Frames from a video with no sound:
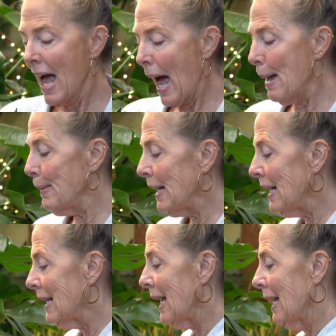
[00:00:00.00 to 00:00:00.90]
I
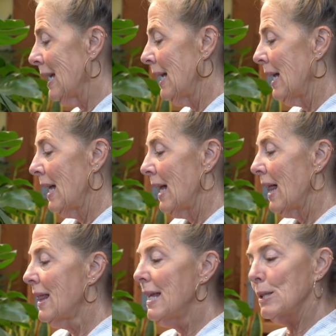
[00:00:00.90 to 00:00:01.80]
mean,
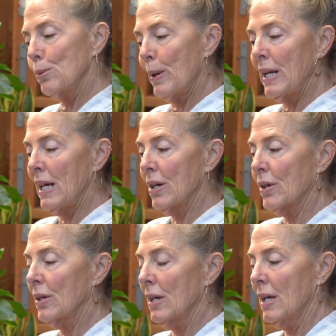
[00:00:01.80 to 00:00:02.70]
this one here,